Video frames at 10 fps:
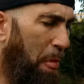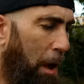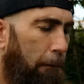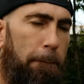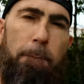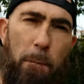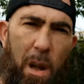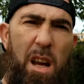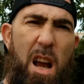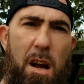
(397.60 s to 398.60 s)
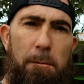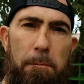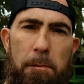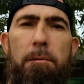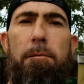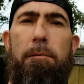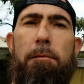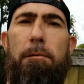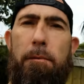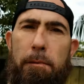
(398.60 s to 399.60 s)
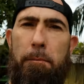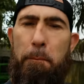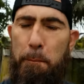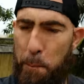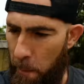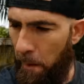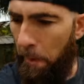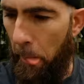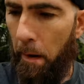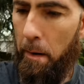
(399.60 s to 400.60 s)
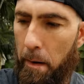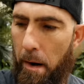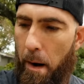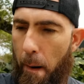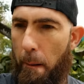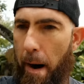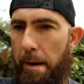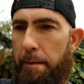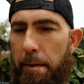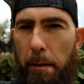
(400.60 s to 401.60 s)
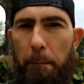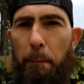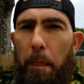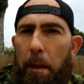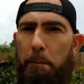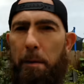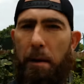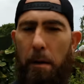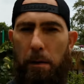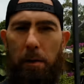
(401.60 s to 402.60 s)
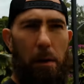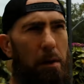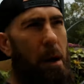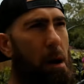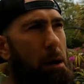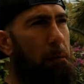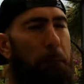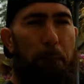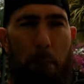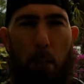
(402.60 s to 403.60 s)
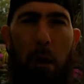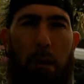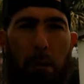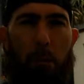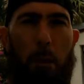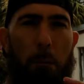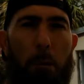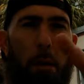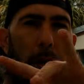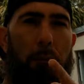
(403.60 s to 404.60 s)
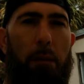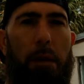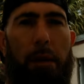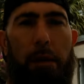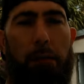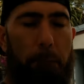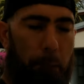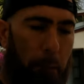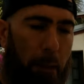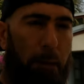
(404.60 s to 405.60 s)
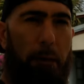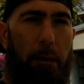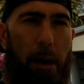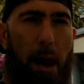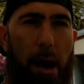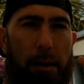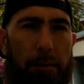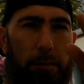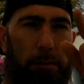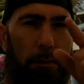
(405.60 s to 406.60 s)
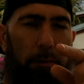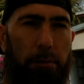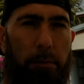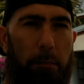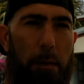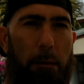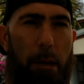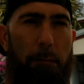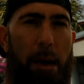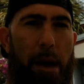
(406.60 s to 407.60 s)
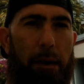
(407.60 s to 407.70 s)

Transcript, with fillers: Hmm. Yep. Yeah. Mm-hmm. All right, so let me go show y'all what I'm working with here. All right, be right back.